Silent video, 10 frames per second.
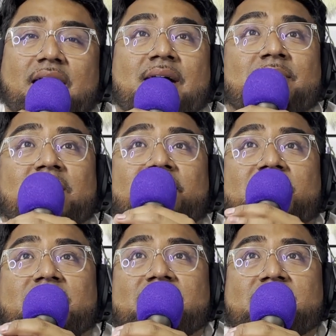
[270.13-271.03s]
I believe
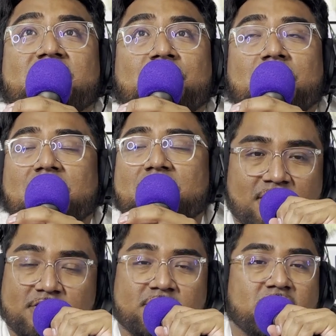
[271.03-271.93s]
he is going to play.
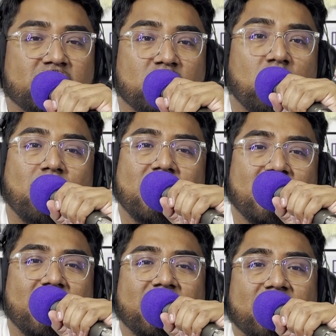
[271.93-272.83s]
There's just no way
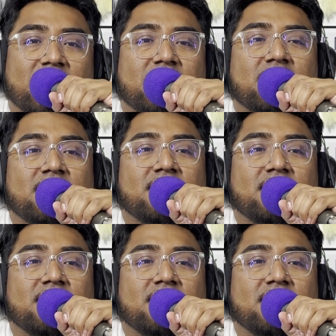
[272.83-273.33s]
that he